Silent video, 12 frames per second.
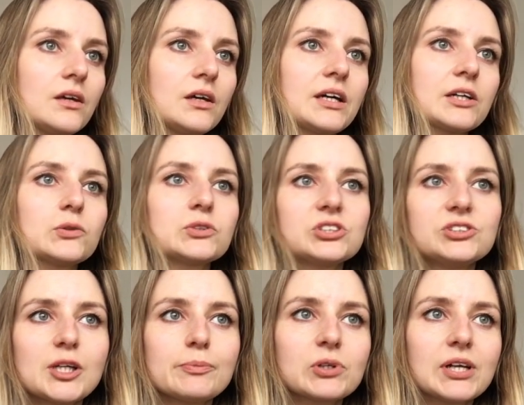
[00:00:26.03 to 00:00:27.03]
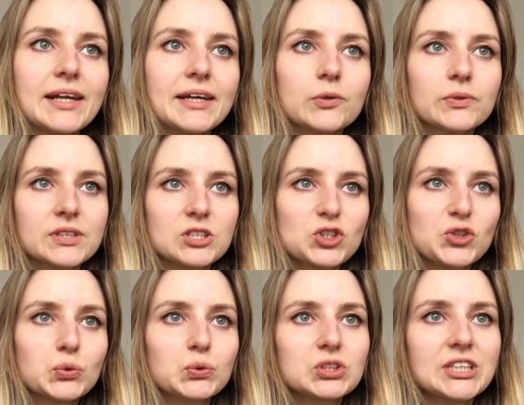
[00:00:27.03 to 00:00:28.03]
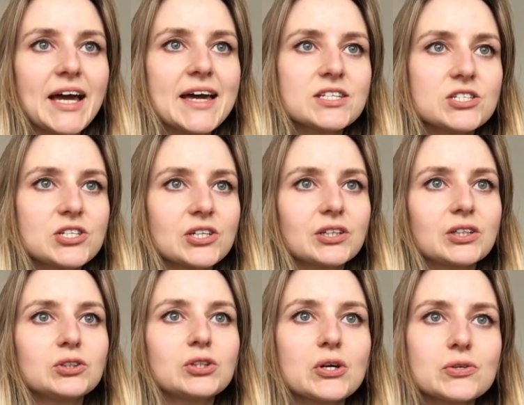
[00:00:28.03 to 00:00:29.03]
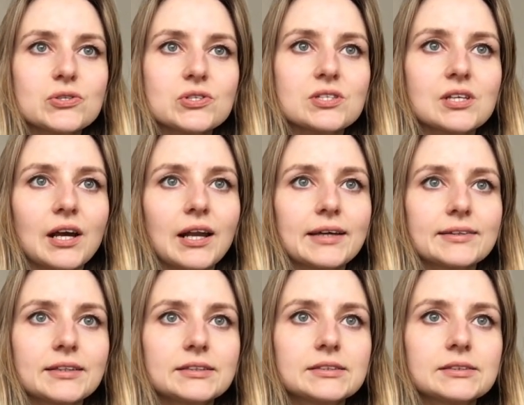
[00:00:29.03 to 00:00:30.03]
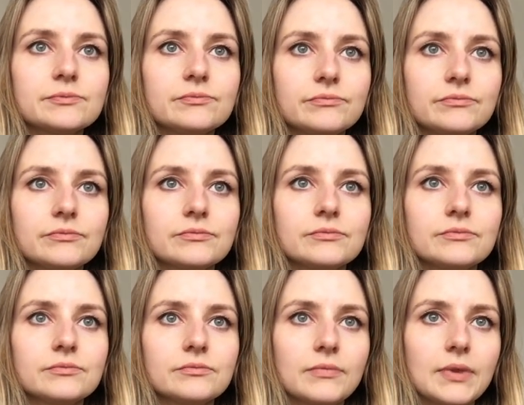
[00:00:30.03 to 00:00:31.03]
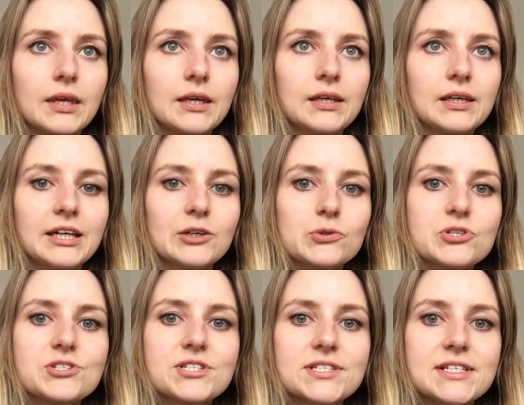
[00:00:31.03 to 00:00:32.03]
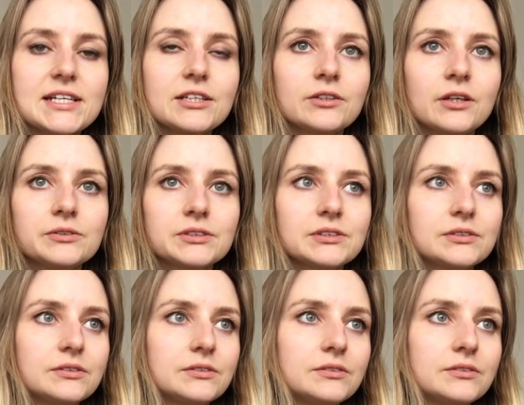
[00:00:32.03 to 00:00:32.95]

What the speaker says: I can also double click with this tool to enter notes like this, and also to delete notes.